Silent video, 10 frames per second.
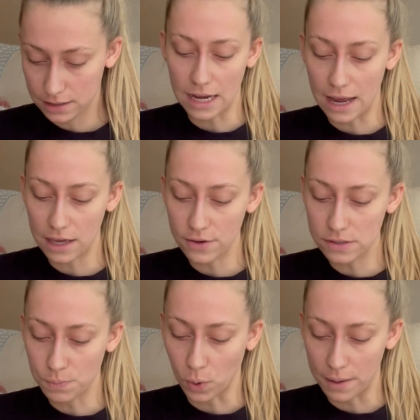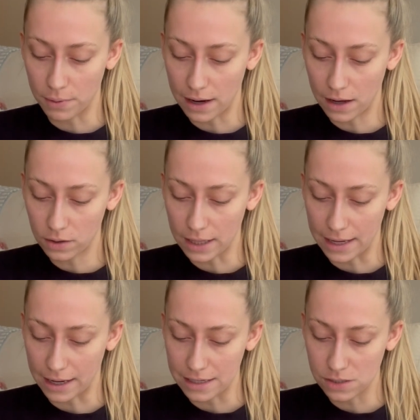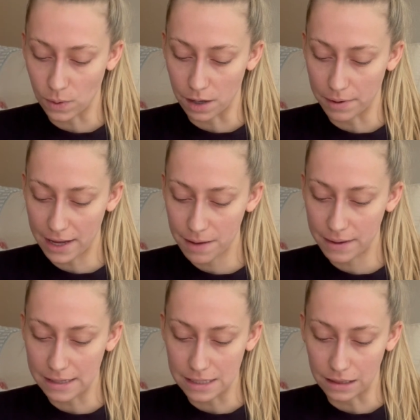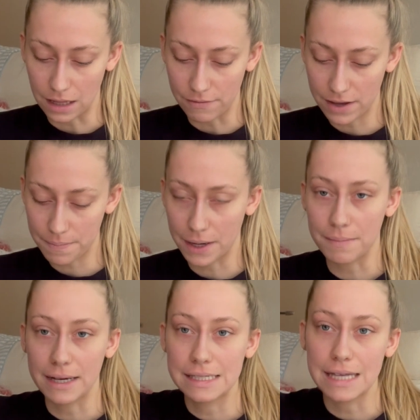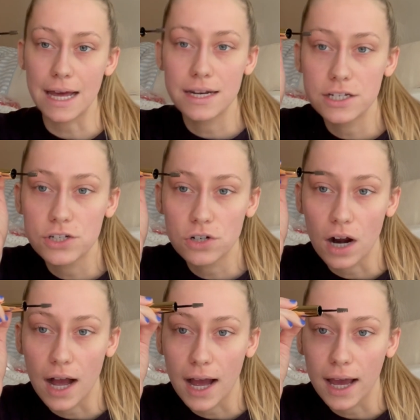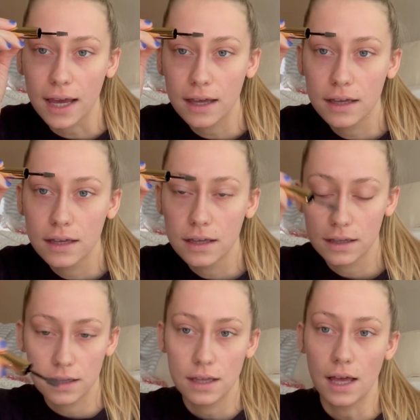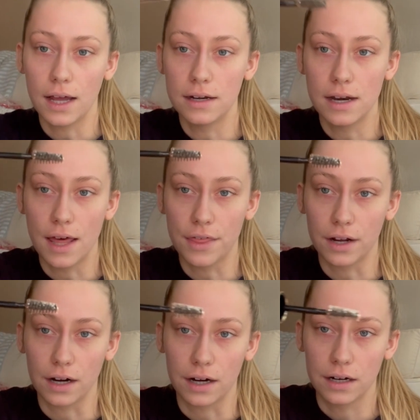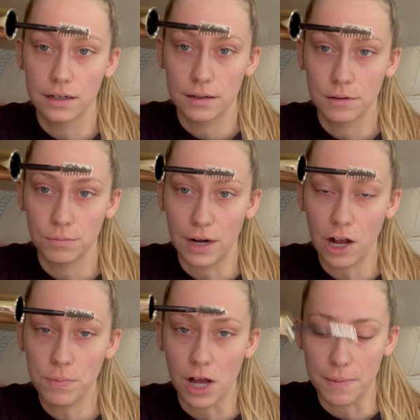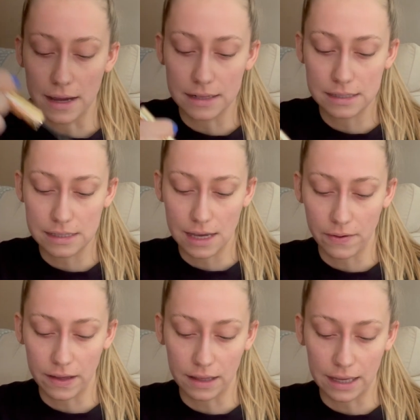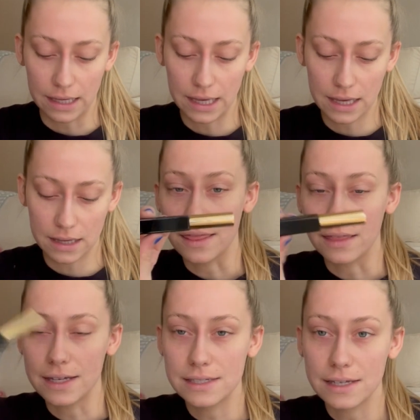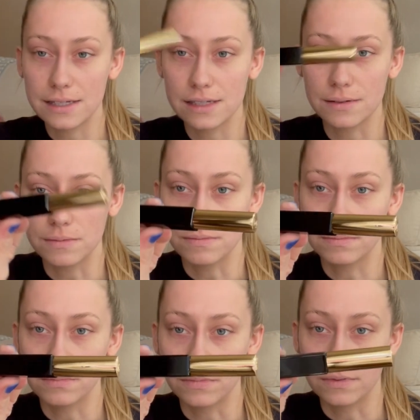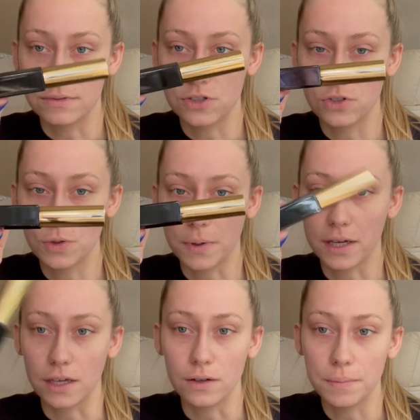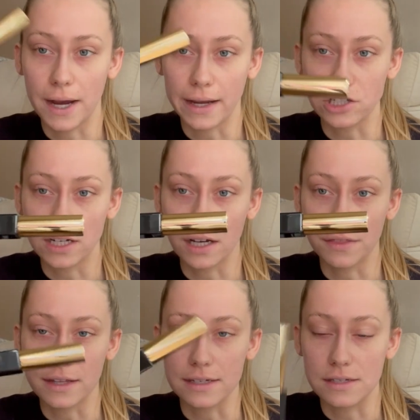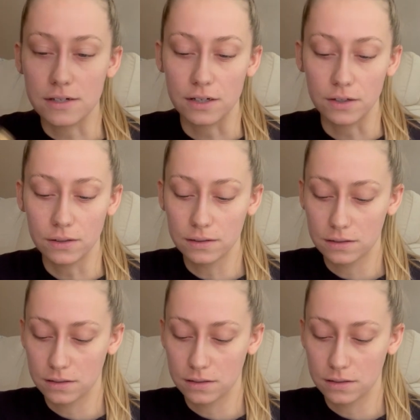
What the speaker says: I use Boy Brow, like I swear by it because I love it, but I'm excited to try another brow pomade and see how I like it. This is super cute packaging on this too.